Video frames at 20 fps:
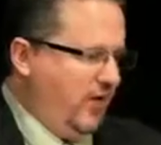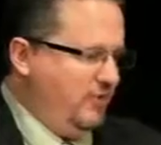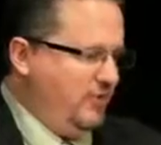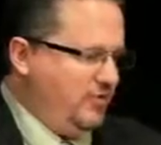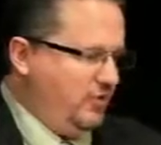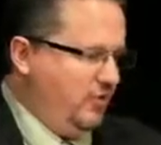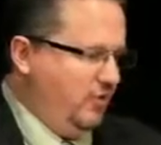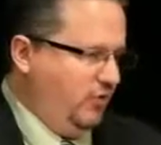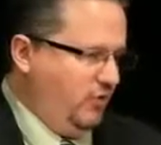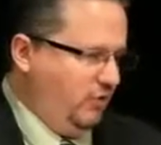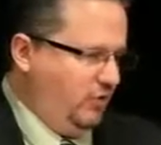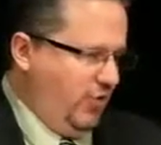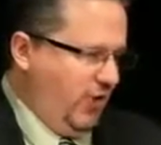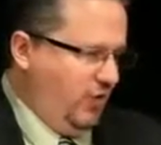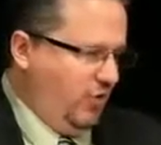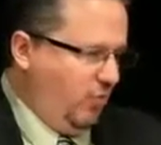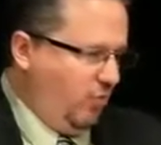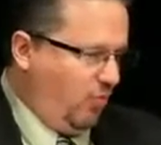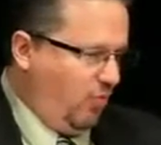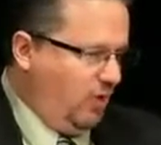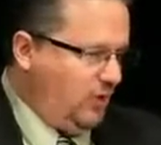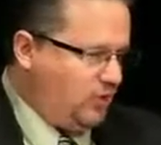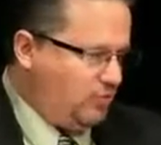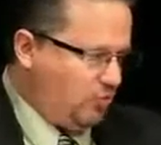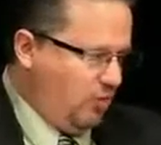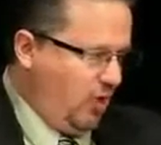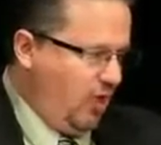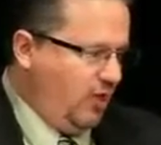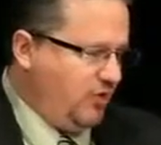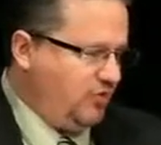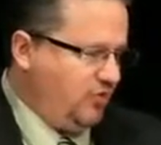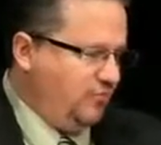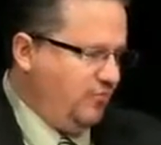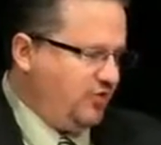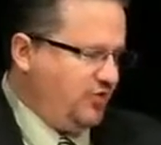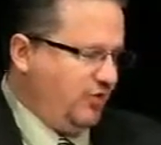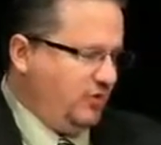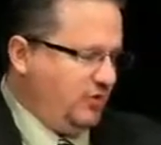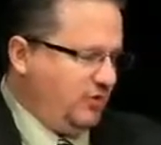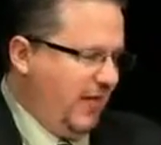claim is, in the war on drugs, you
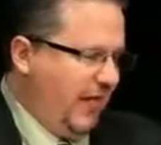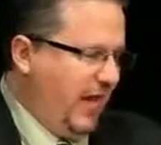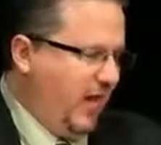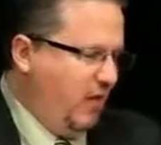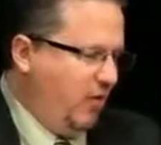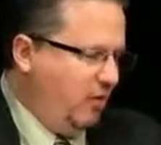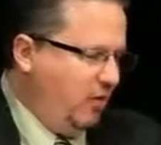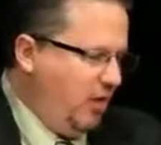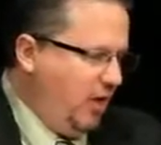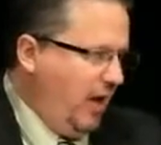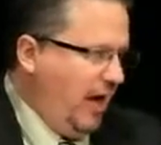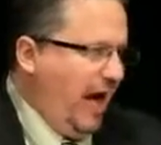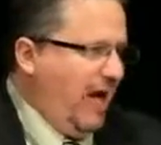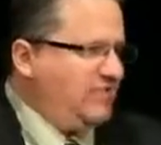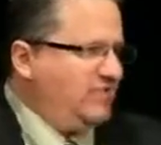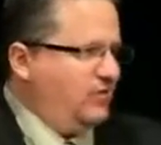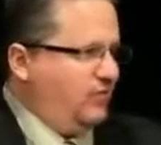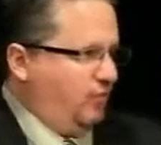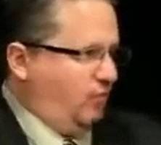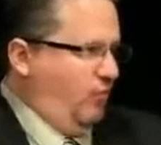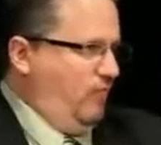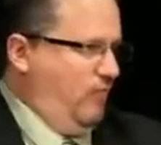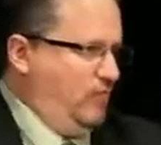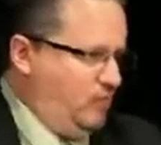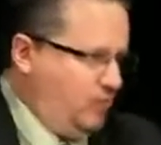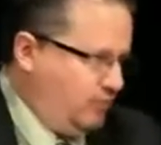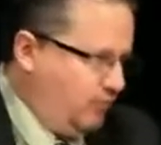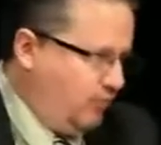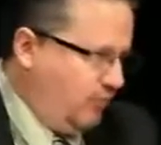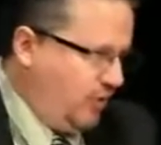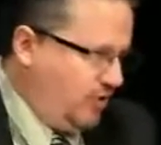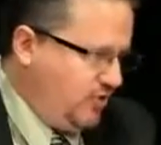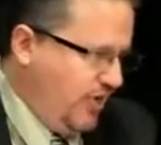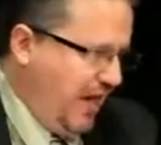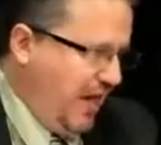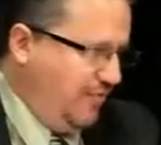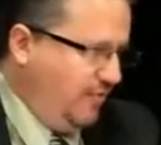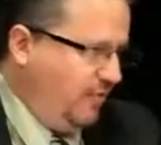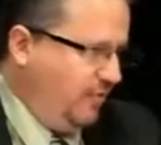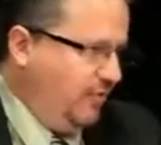must allow asset forfeiture, for
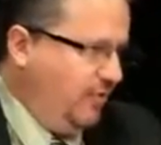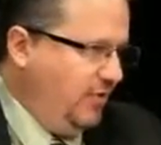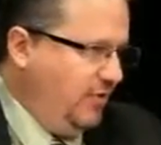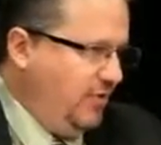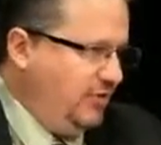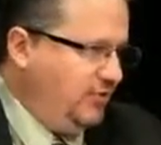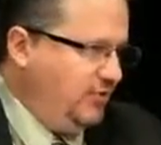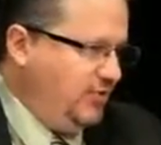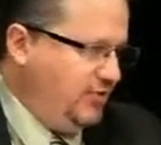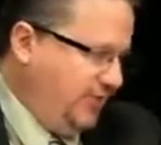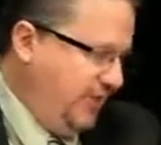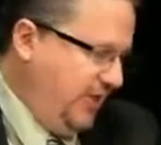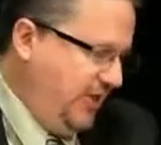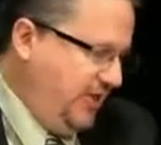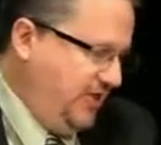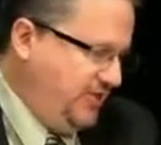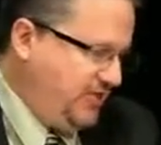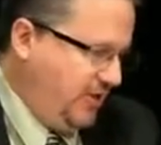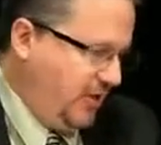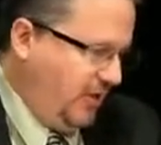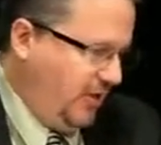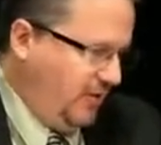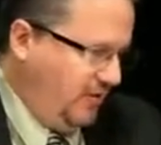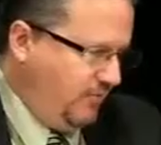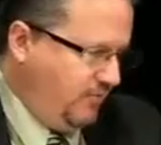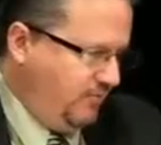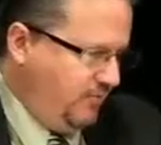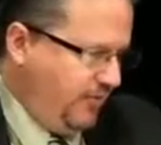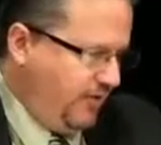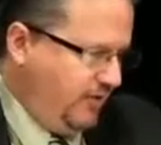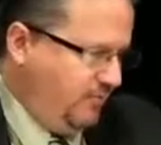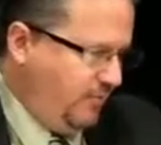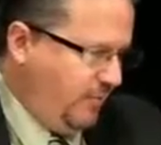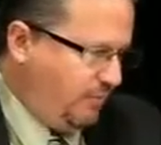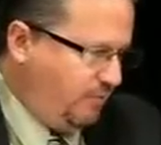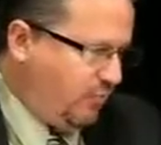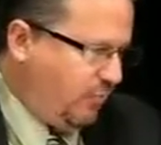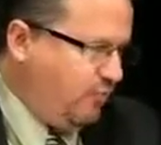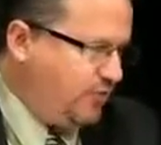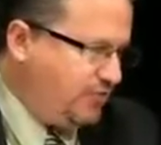example, to seize
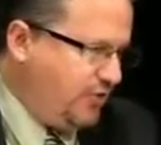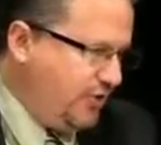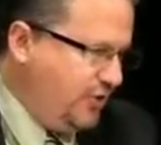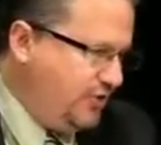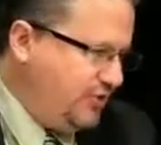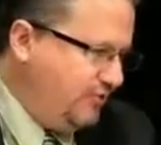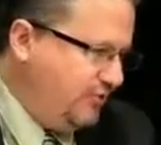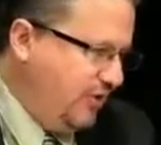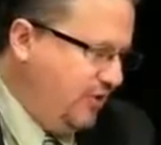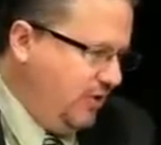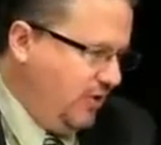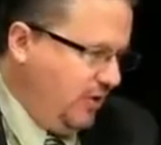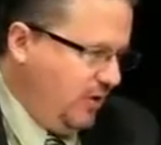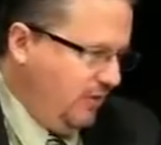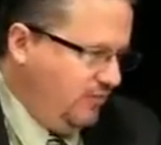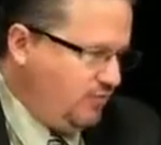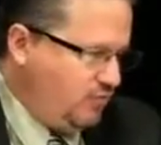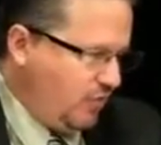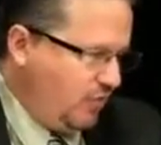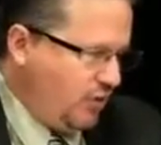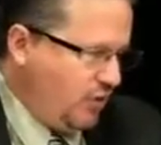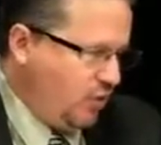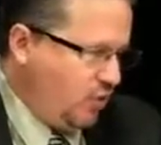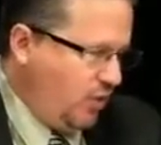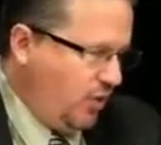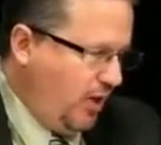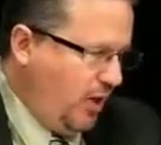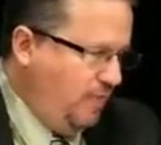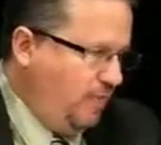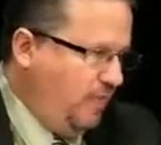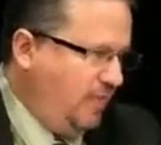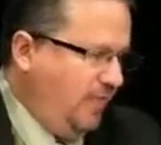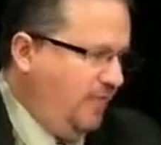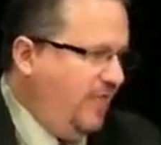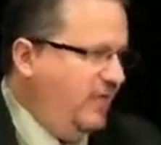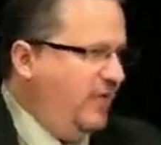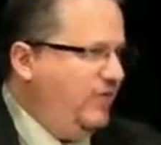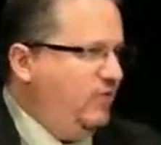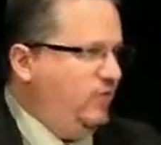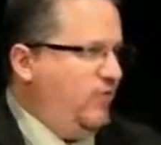the proceeds of drug crime.
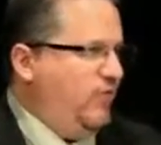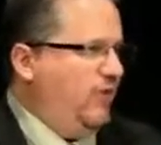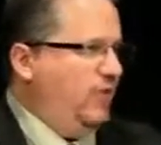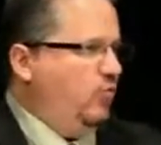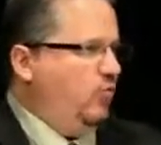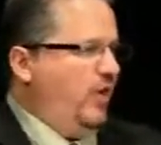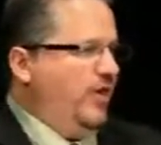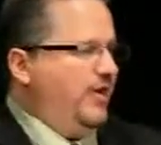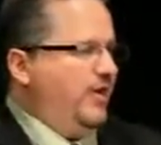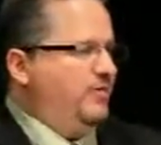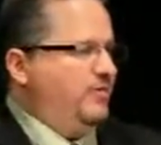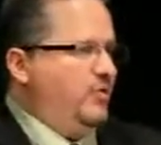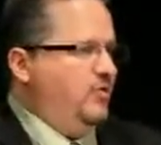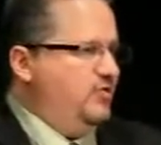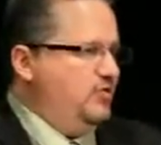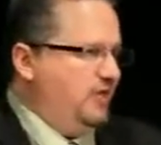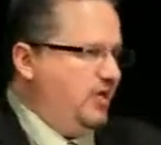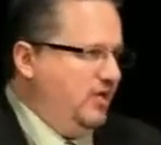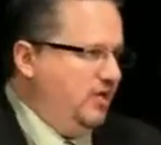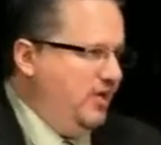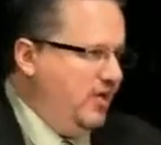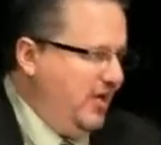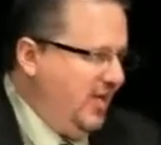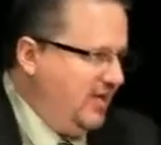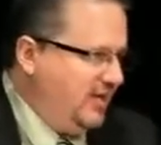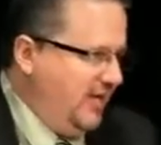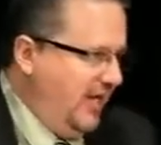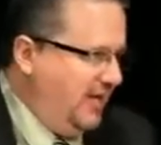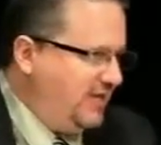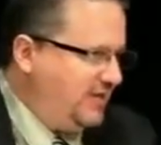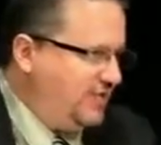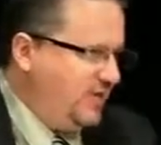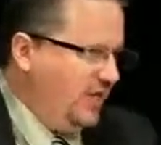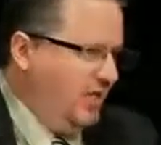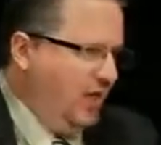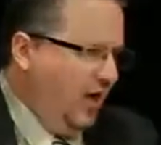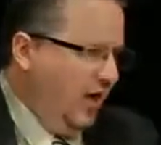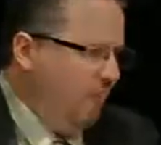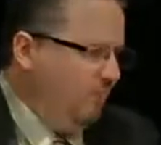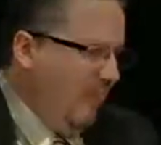Then they wind up using it
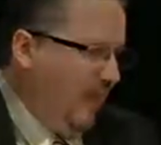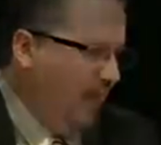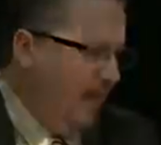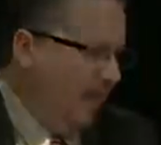against a